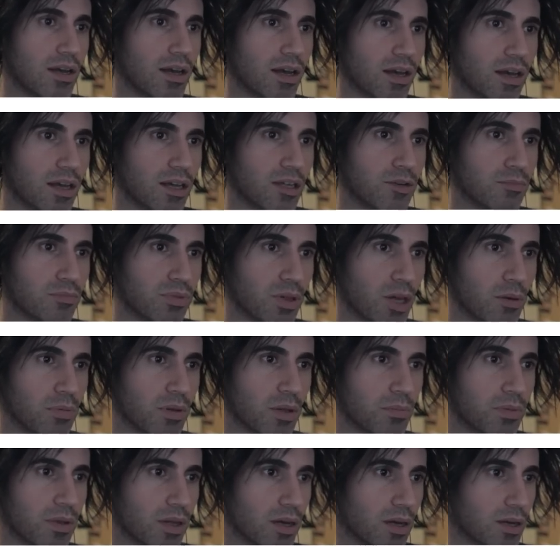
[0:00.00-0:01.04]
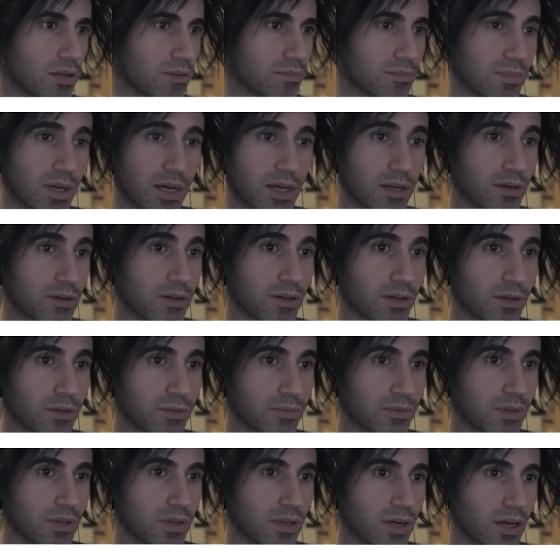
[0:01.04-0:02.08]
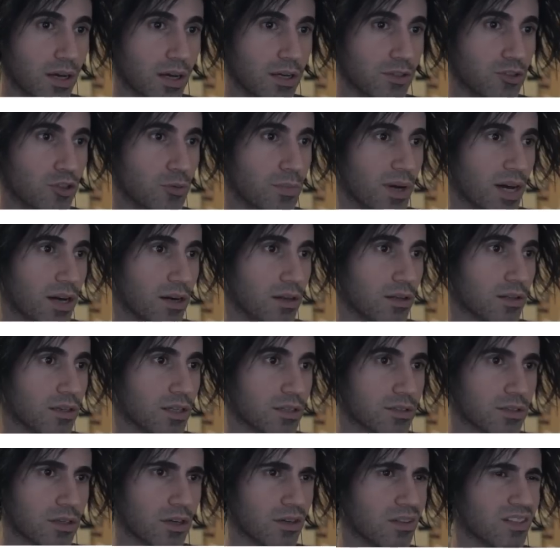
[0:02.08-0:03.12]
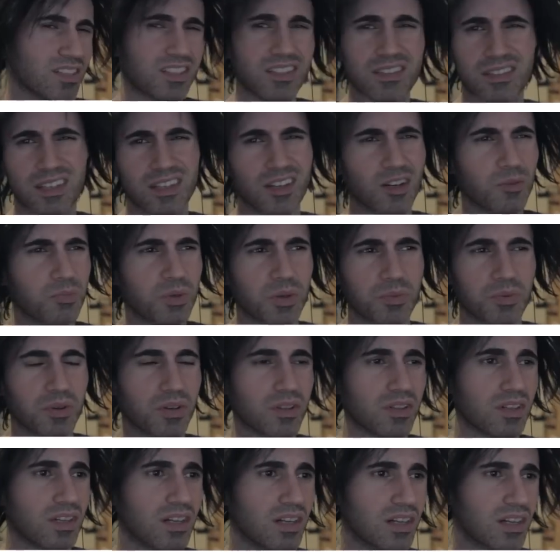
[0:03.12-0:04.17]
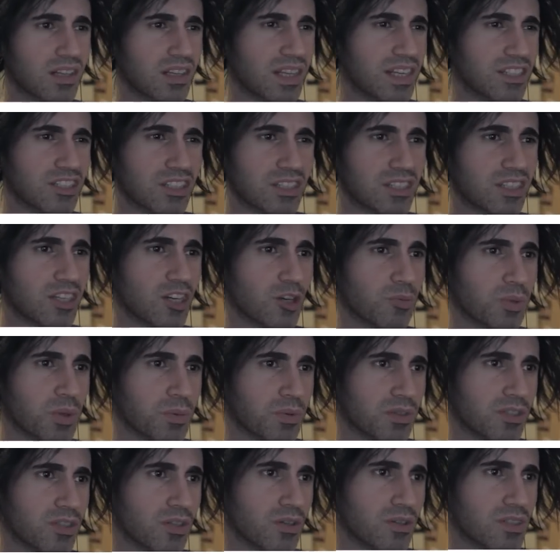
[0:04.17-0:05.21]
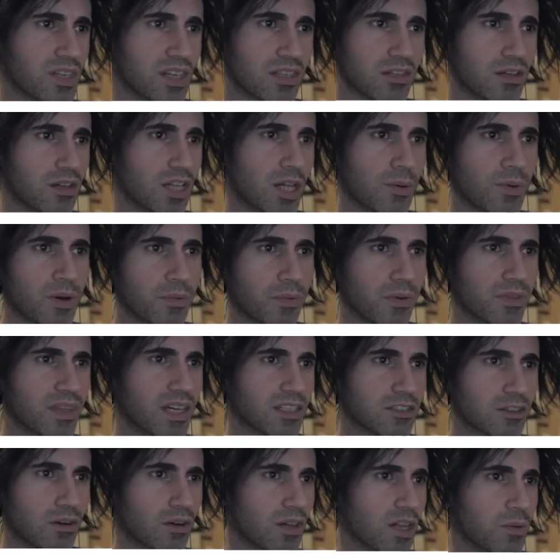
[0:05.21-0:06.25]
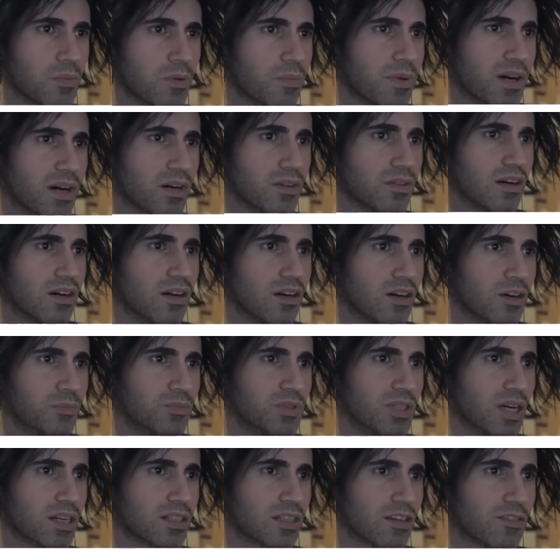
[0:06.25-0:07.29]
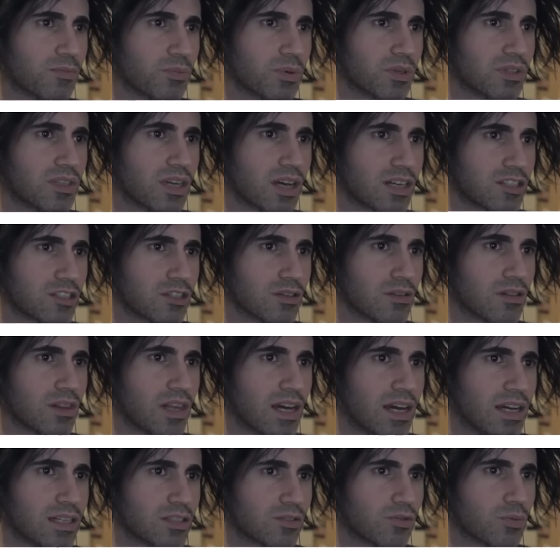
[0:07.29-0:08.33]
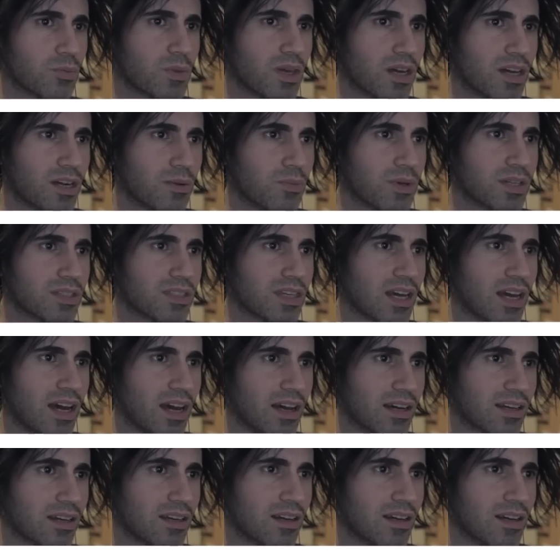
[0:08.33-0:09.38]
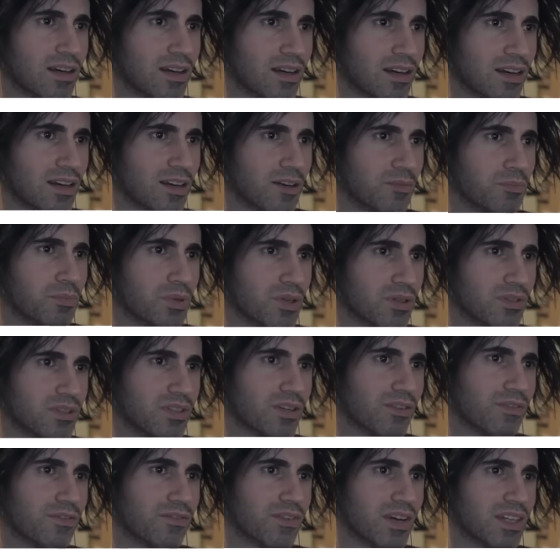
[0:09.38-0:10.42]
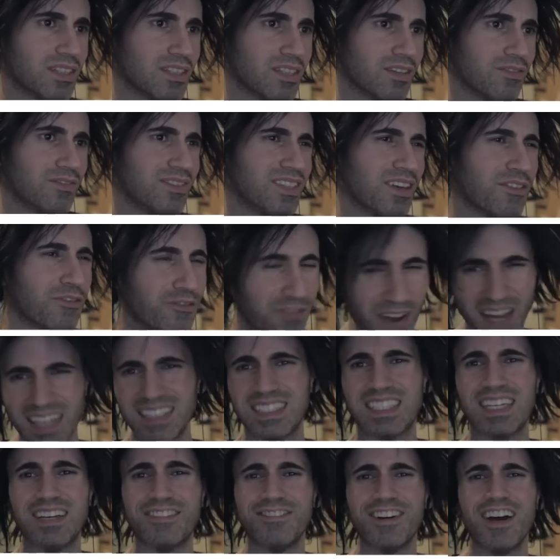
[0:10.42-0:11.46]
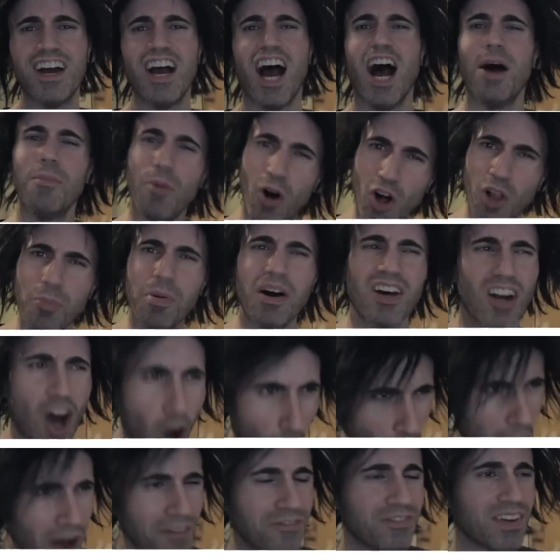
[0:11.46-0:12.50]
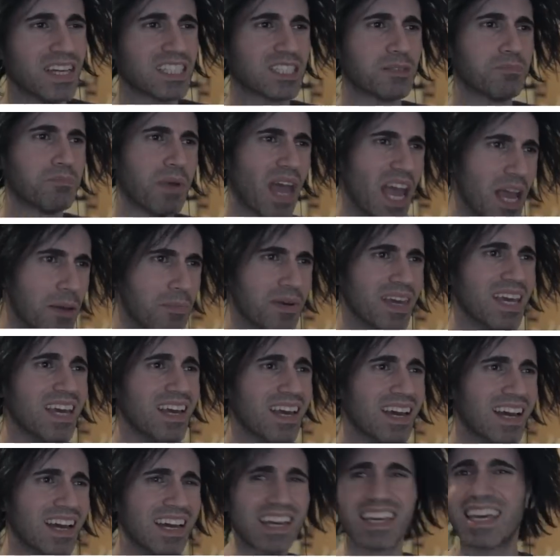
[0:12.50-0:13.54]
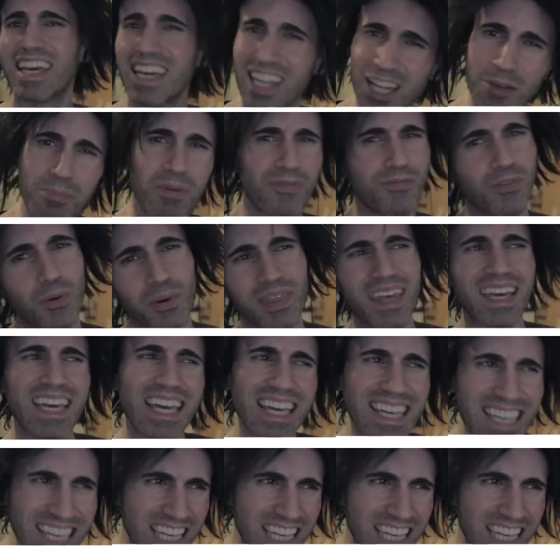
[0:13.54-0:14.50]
and blah blah blah. I don't know. Uh, bad. battle. Let's go. Let's just kill people. Let's just kill people, dudes. That's all I'm about. That's all I'm about. Uh, objective: protect your lands from the enemy attack. Build defensive. Defensive? I'm all about offense, baby! Kill them before they can